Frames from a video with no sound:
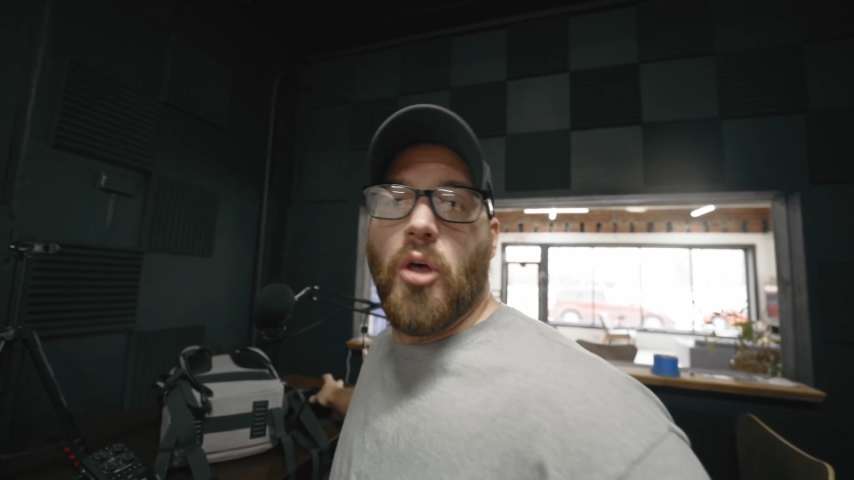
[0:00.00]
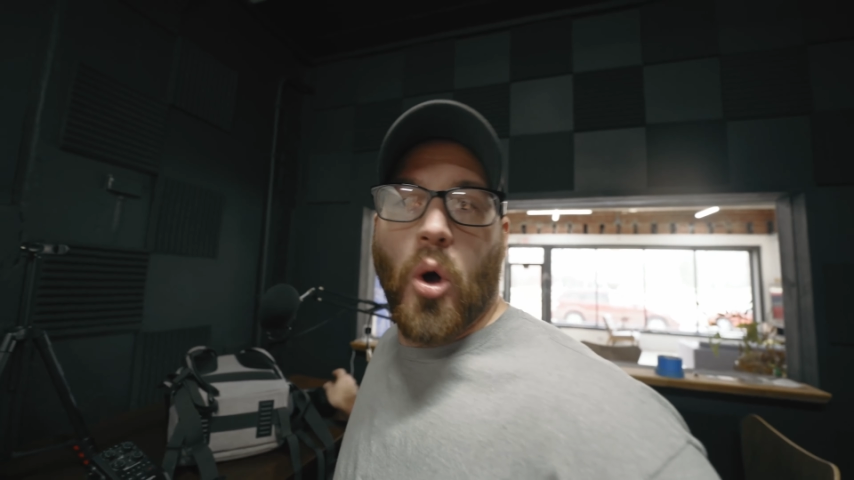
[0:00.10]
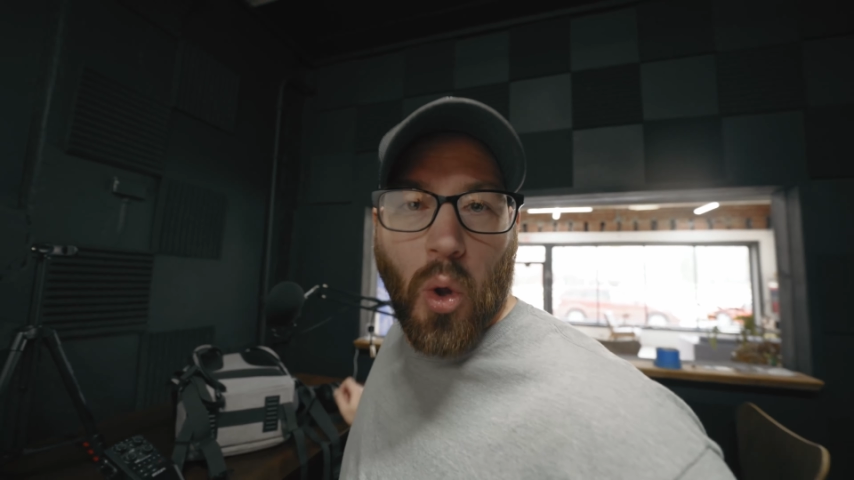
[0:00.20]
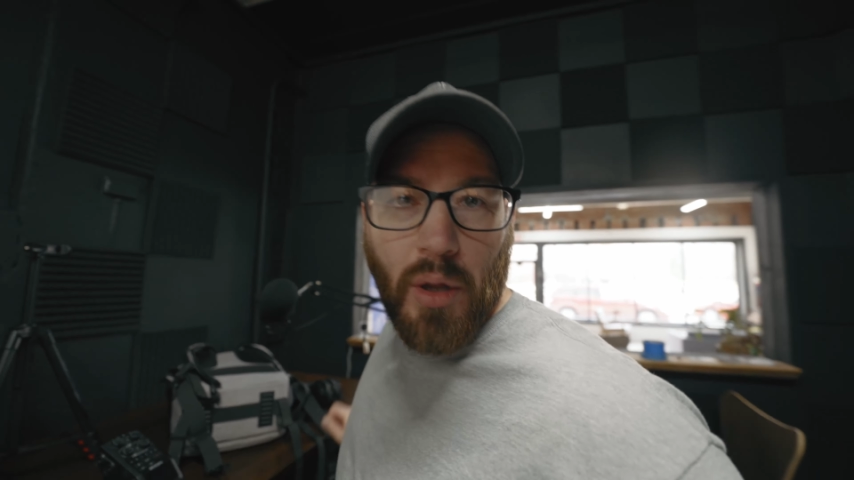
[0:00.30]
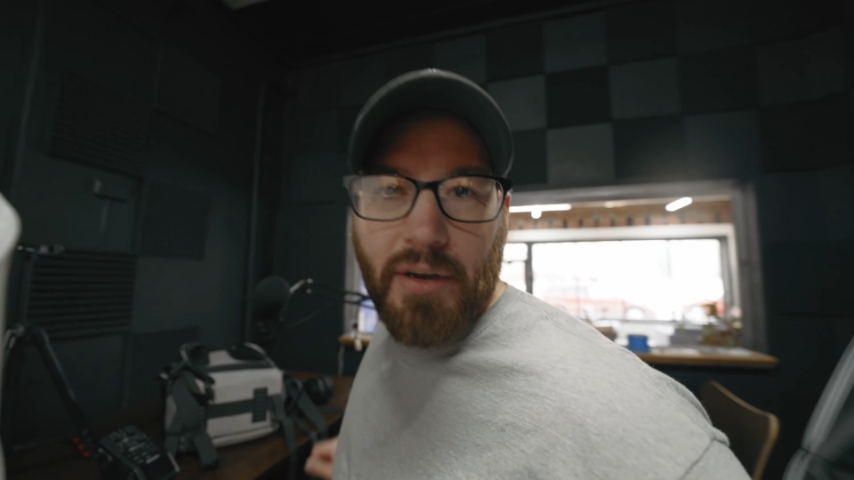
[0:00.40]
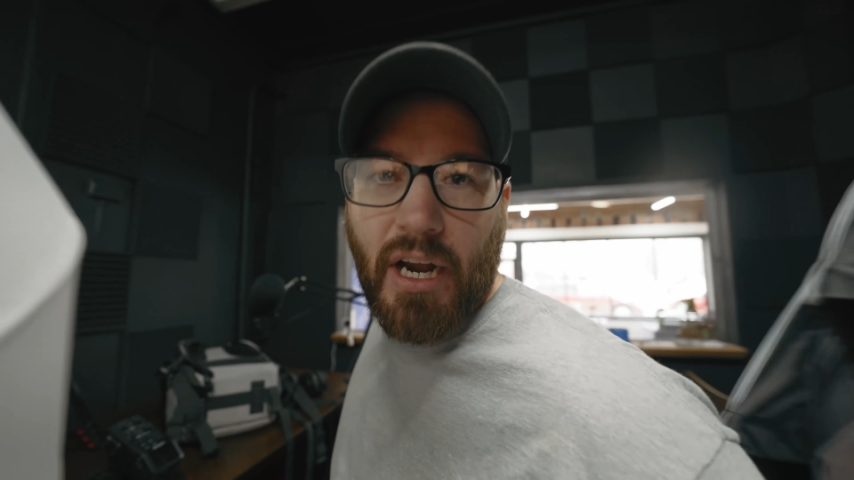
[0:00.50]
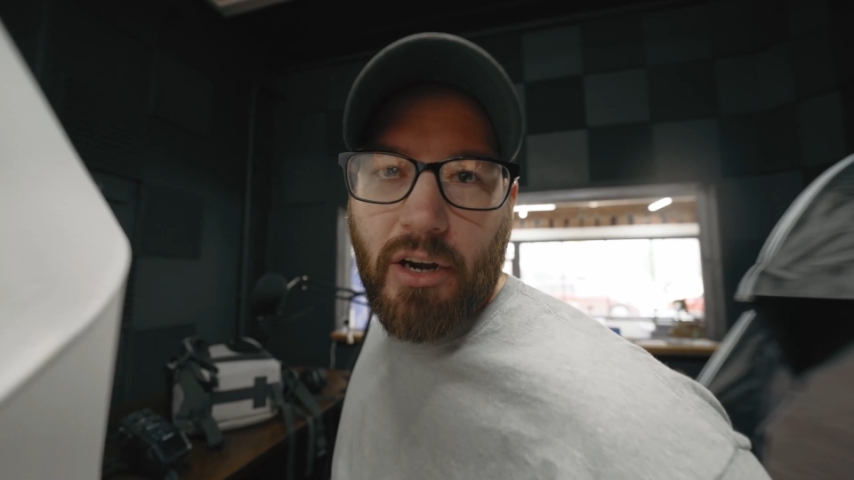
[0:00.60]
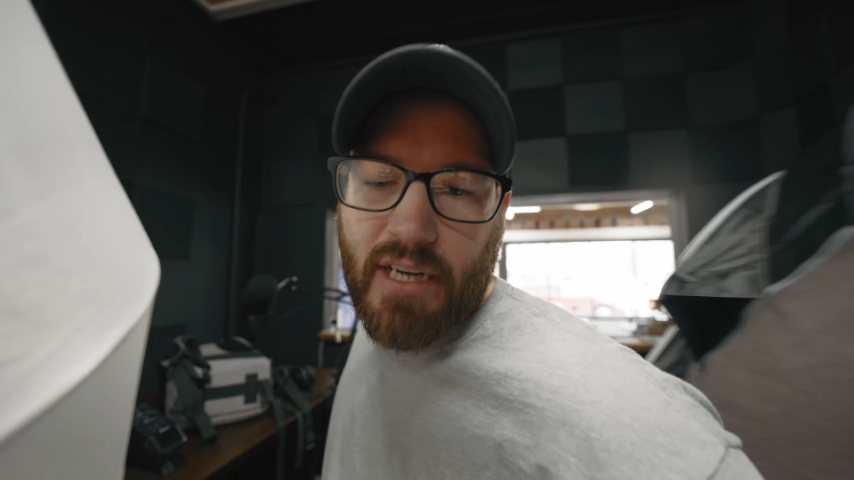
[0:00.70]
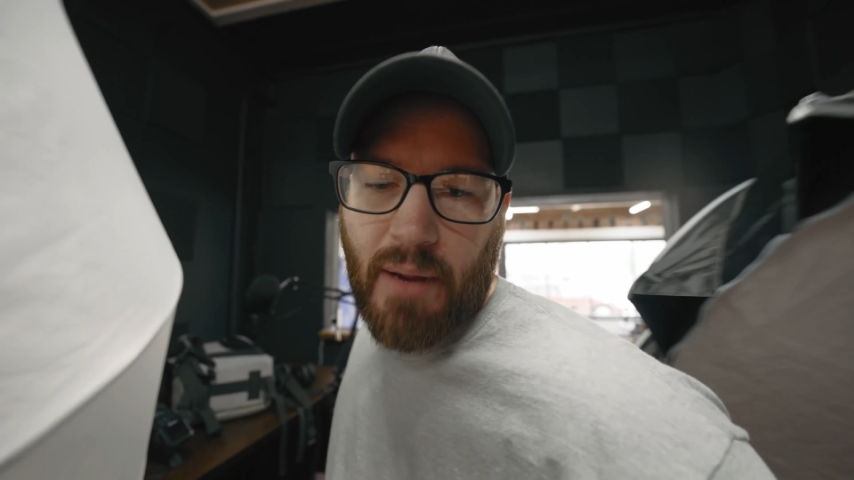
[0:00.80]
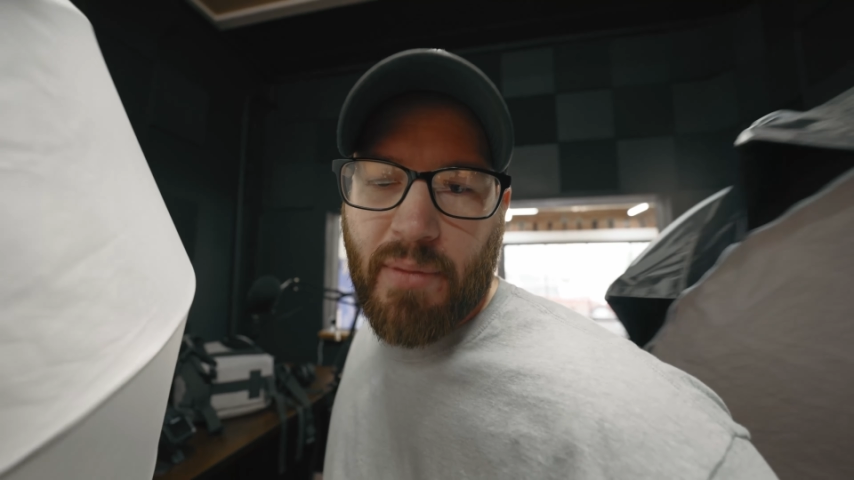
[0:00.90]
the whole entire
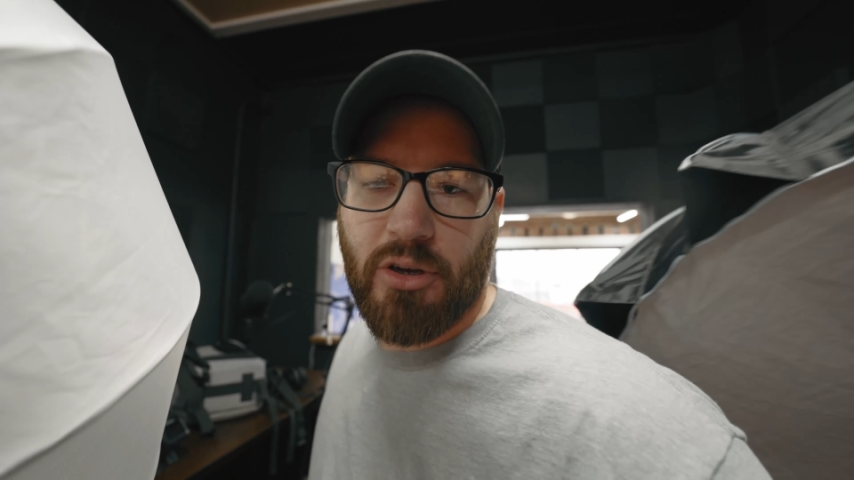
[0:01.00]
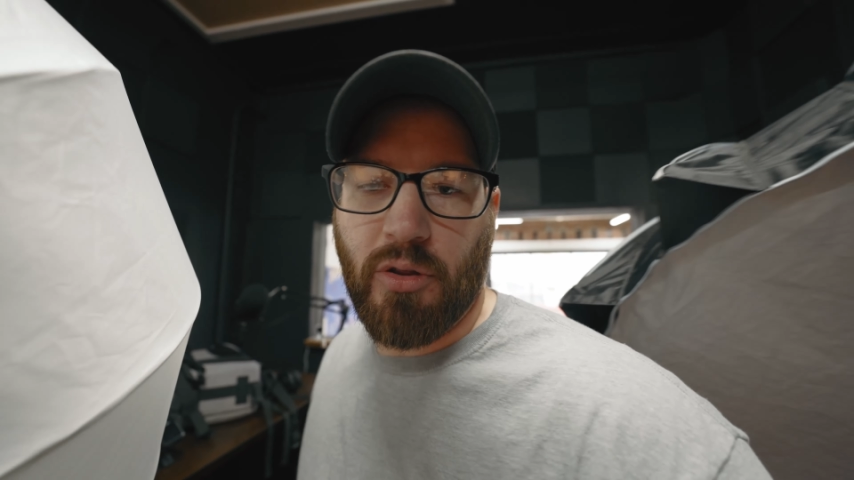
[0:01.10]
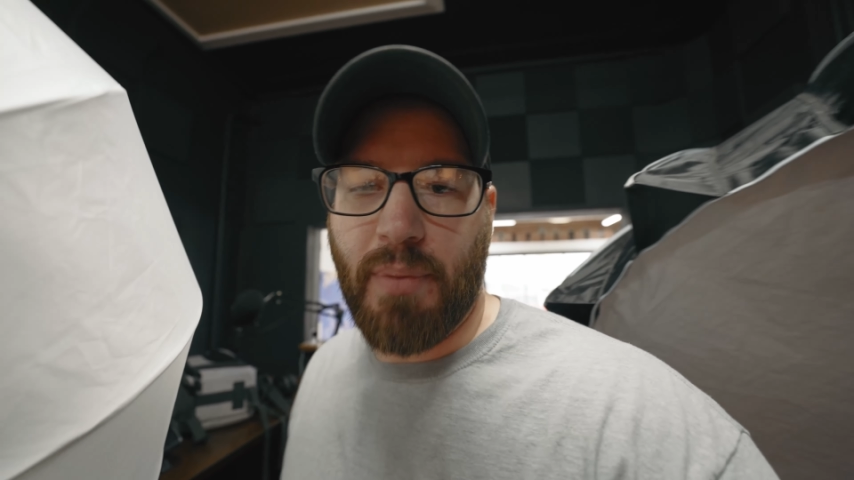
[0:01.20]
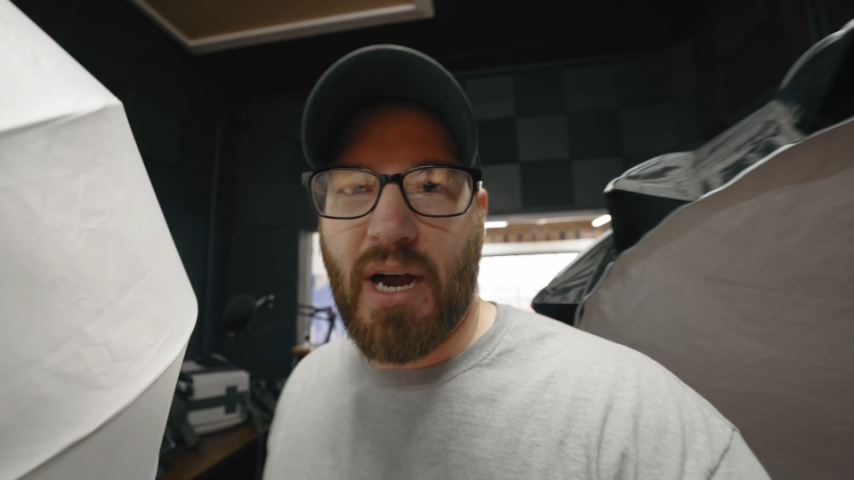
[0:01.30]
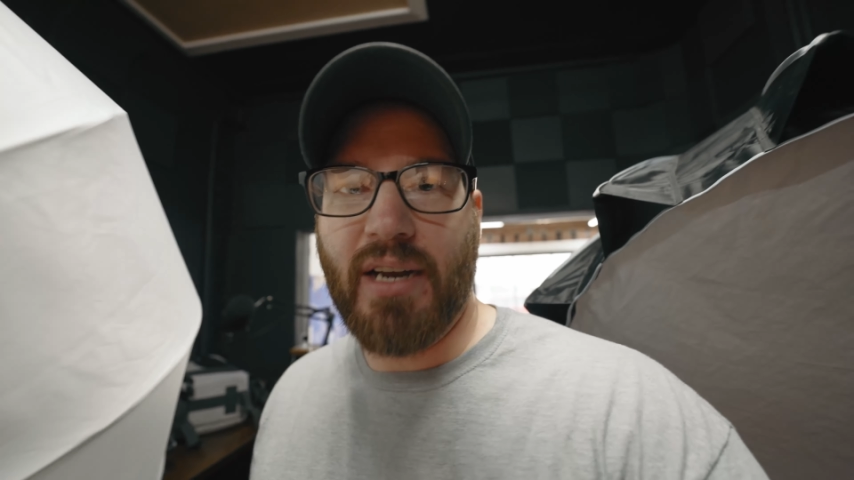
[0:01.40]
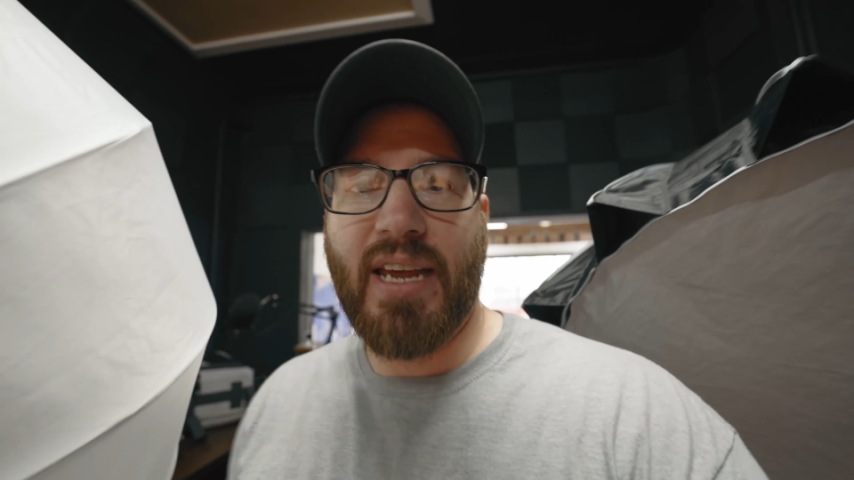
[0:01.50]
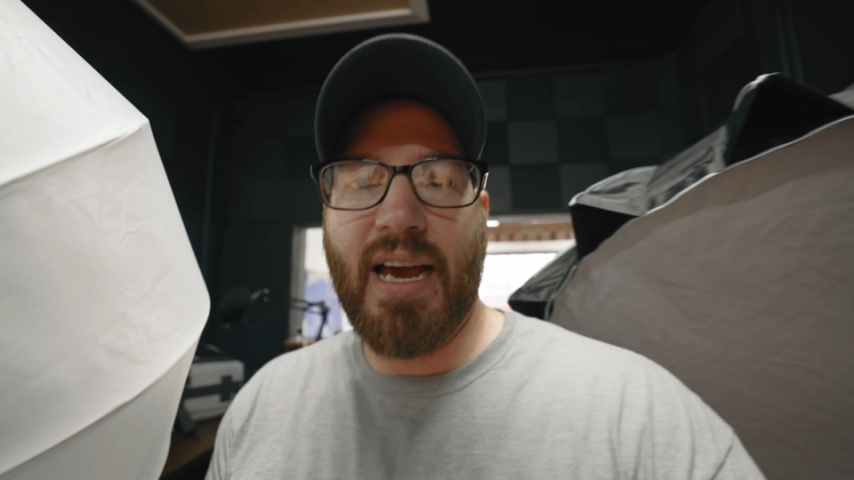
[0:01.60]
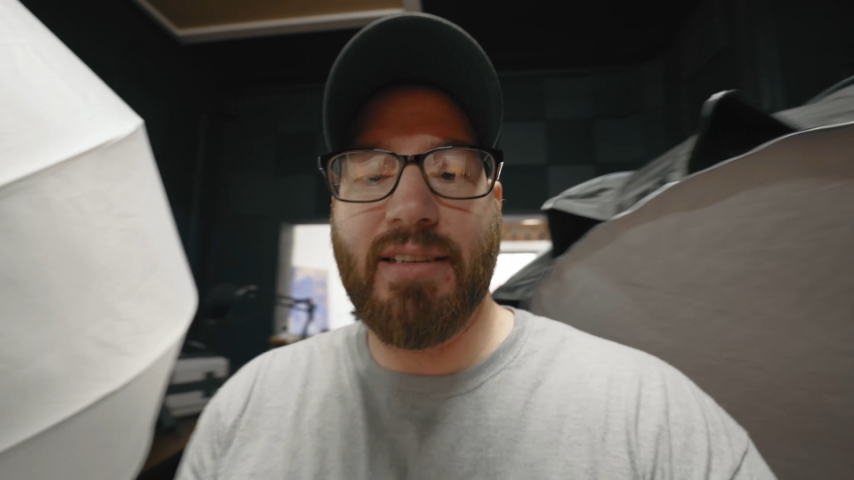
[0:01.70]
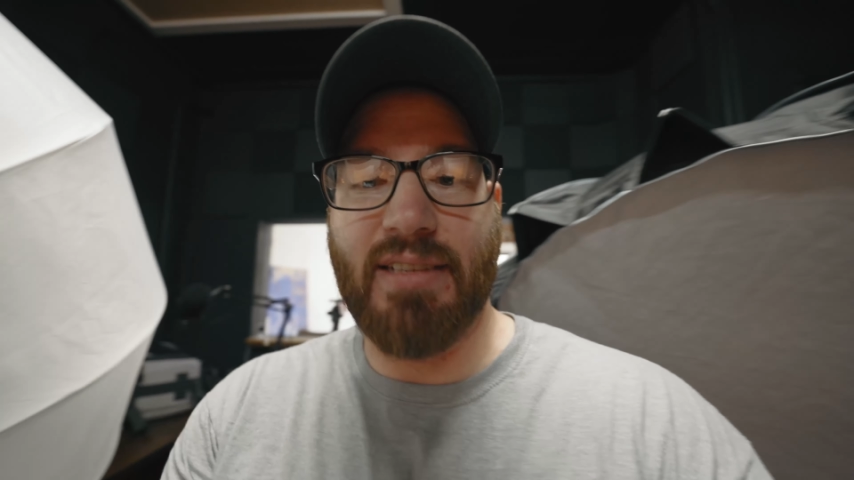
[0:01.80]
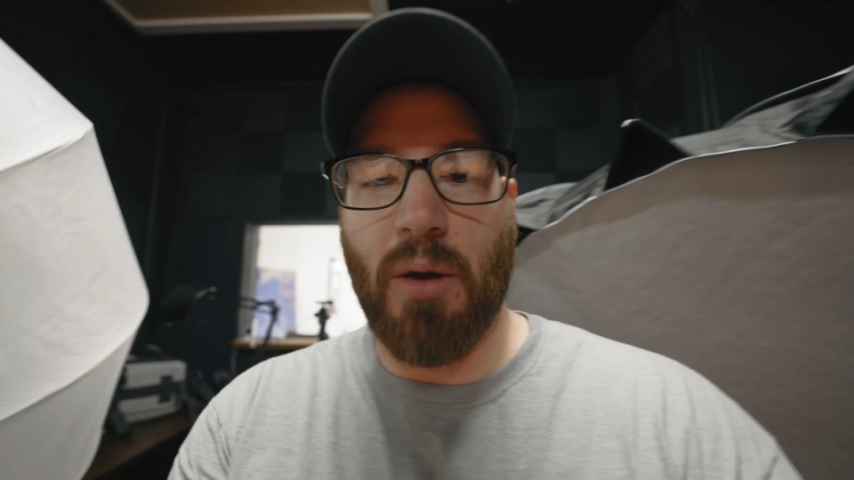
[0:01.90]
time they do the podcast.